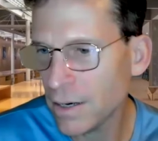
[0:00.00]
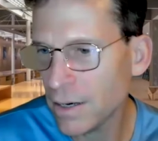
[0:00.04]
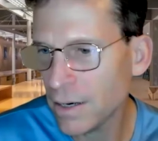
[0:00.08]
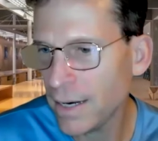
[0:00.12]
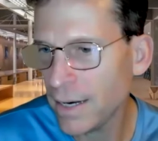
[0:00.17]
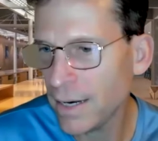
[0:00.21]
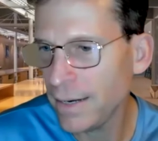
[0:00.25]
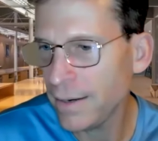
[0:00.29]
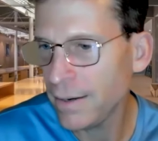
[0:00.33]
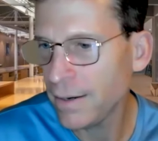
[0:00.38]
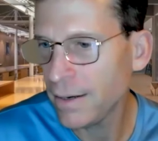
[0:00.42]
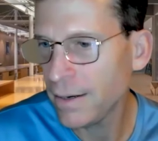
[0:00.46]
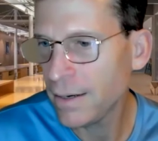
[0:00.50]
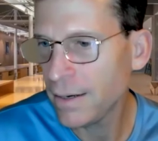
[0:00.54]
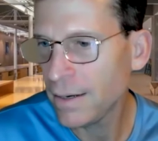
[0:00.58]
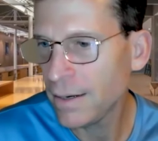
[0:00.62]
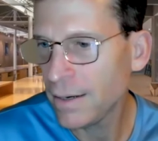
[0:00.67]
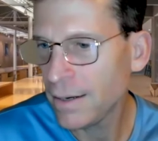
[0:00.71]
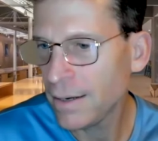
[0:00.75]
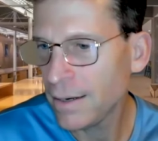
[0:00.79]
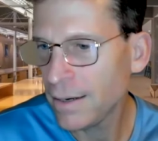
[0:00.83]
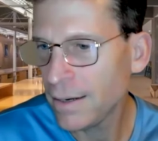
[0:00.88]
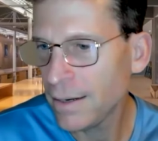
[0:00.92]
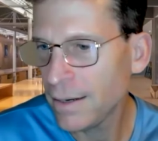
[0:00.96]
All right.
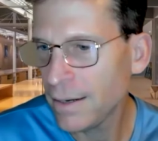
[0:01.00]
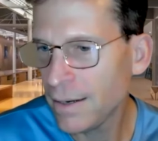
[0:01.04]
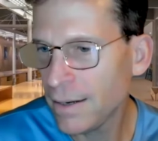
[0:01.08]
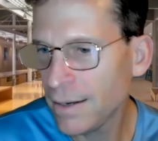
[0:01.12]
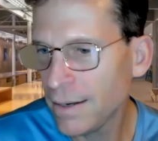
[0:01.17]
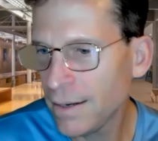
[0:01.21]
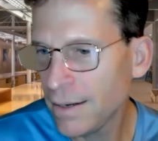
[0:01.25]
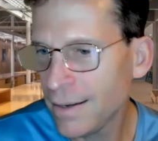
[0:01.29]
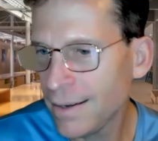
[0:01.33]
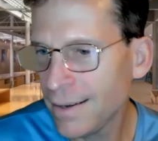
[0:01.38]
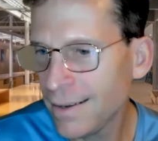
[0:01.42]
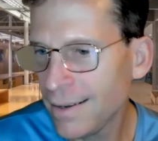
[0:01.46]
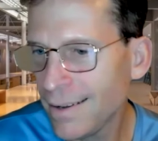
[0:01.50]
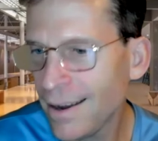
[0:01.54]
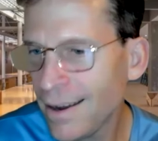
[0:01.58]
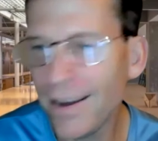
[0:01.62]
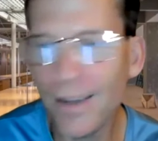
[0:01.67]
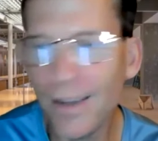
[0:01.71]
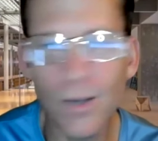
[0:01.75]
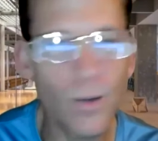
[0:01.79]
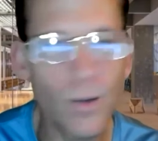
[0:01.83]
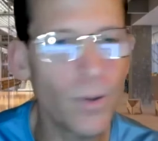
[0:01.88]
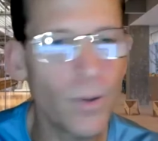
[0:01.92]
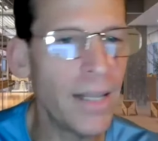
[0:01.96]

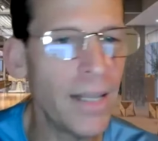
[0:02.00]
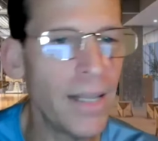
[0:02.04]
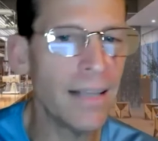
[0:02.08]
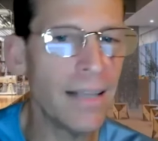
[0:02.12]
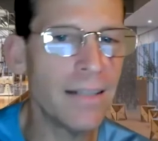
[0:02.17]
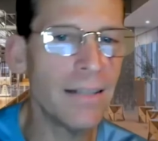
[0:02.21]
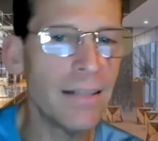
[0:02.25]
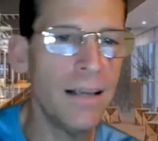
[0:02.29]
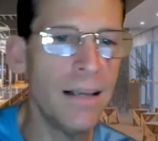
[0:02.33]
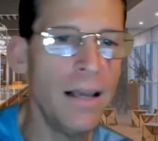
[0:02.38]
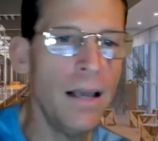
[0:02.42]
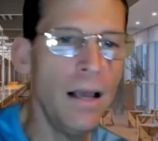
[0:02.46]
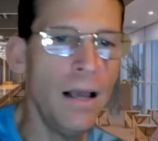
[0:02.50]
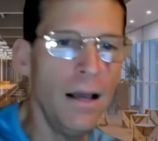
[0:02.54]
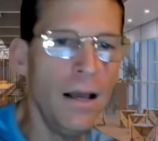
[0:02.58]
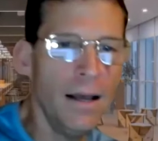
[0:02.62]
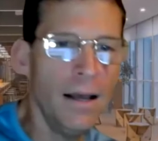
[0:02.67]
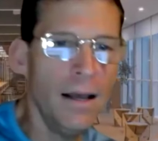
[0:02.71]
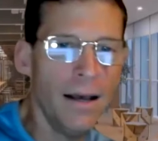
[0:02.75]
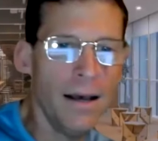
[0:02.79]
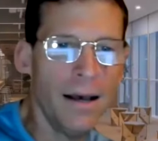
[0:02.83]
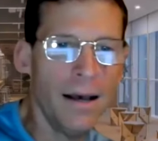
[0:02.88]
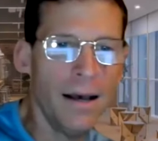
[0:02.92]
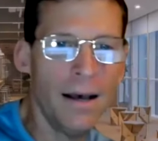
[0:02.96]
All right, cool. Thanks.
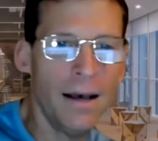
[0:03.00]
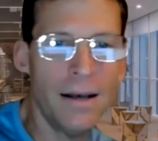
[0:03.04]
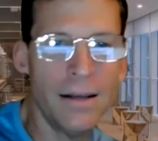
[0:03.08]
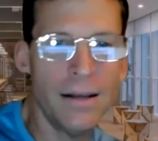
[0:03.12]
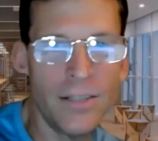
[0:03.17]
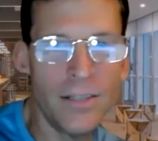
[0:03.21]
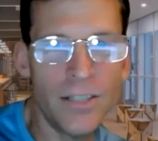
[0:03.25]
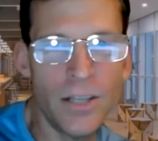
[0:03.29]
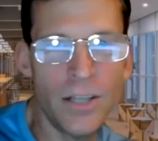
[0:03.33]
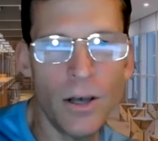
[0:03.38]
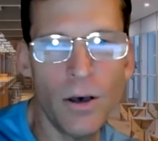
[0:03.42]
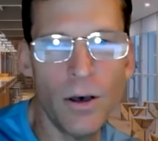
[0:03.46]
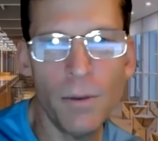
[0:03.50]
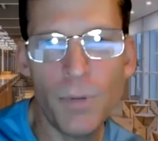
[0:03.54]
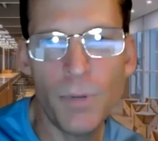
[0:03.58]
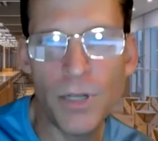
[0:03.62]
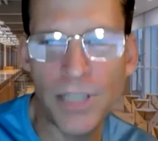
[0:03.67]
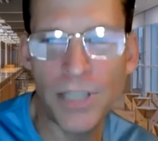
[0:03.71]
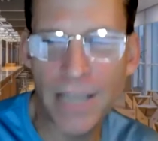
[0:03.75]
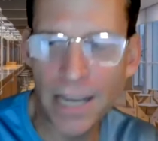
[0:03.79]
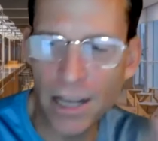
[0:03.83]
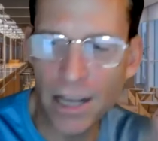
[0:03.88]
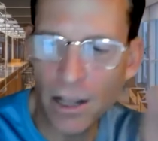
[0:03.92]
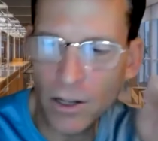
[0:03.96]
Uh, so I
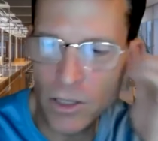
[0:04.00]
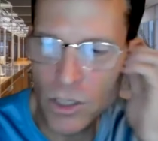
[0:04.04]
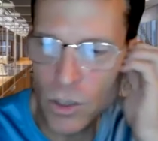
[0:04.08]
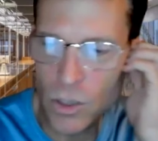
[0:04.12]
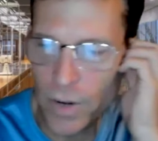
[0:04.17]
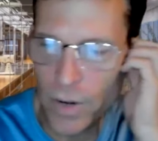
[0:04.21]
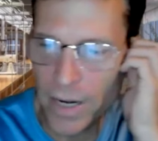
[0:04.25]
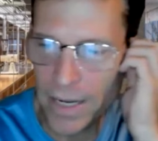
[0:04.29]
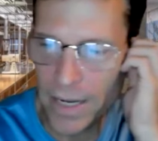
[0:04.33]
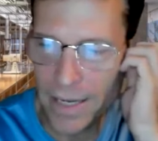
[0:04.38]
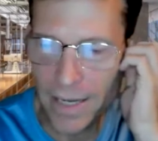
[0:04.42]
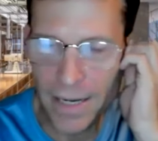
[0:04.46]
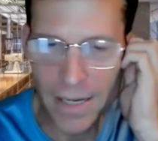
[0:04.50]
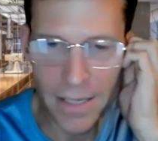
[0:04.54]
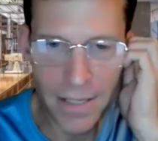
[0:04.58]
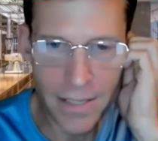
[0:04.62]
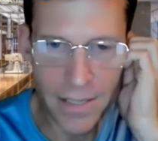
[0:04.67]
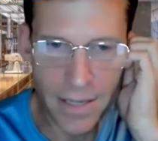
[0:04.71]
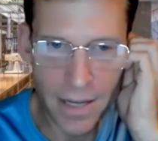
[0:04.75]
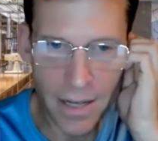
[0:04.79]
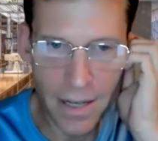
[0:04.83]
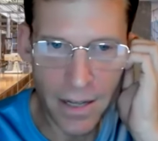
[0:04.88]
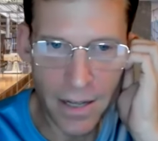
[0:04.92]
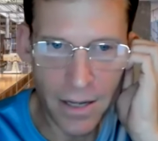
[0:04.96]
appreciate y'all joining. It
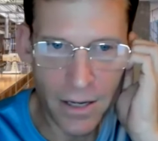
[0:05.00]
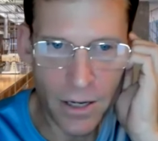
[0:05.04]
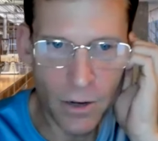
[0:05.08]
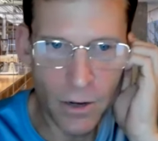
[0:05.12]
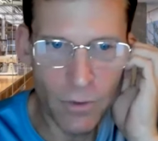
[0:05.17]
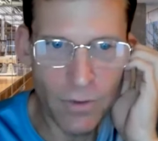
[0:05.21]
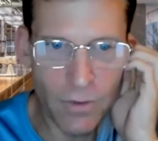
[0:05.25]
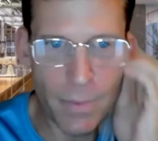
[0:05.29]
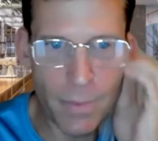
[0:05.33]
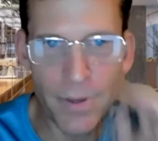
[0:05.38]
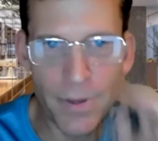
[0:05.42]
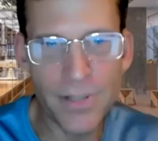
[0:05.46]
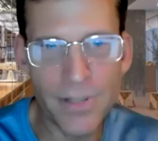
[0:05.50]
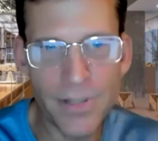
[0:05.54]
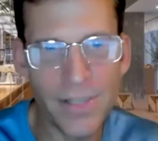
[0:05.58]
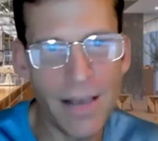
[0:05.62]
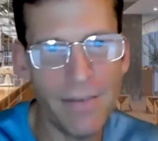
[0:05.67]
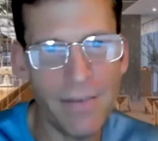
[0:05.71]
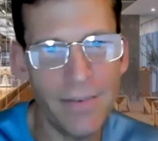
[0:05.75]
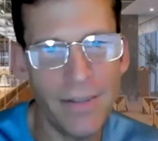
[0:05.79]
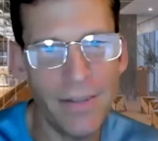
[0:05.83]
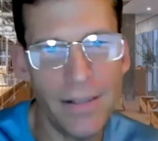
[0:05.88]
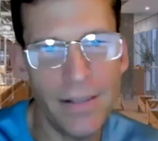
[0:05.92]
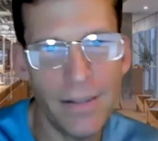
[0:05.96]
is uh, November the
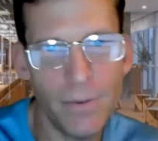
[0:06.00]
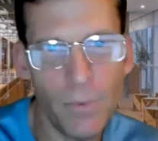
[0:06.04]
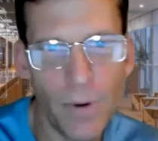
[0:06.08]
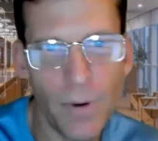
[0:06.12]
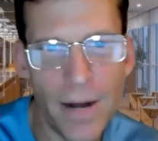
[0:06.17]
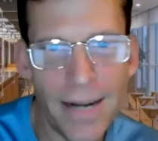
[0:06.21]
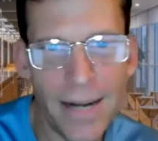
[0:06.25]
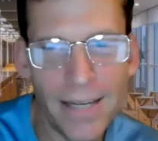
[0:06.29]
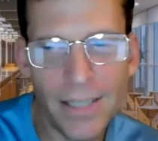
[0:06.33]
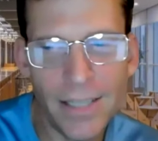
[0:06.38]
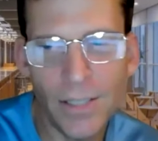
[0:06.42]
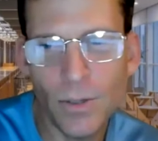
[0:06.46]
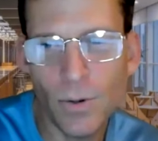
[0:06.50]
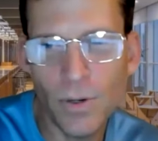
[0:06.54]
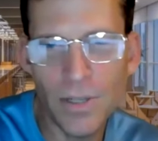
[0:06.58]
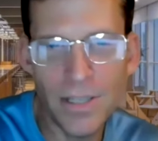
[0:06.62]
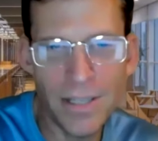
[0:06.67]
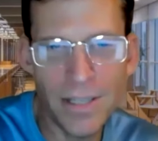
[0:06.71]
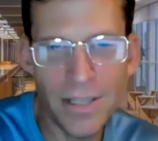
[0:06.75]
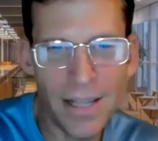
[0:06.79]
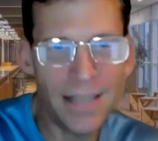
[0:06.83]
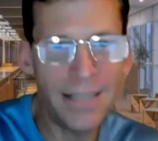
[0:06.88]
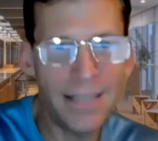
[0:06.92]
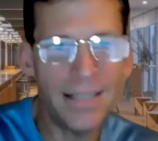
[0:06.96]
7th. We're heading
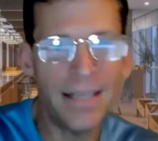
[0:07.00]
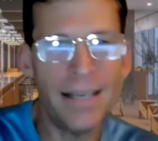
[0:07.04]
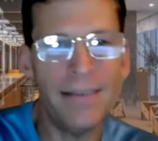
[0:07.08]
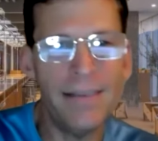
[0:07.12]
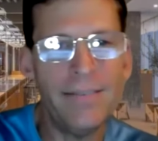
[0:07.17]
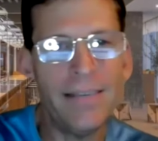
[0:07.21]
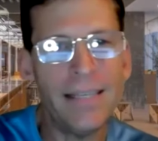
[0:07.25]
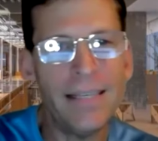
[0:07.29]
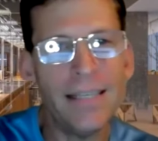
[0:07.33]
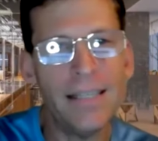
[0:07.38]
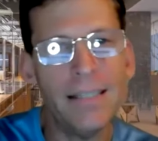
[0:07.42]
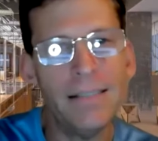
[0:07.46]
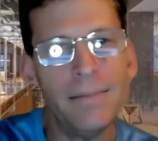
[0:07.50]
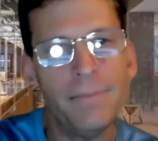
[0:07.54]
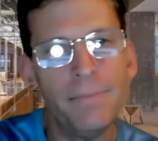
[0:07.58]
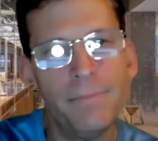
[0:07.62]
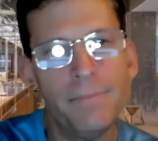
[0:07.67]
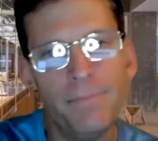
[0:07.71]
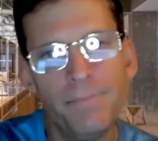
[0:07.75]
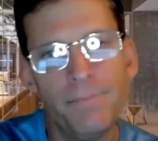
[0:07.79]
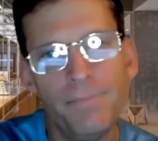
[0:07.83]
towards Thanksgiving, huh?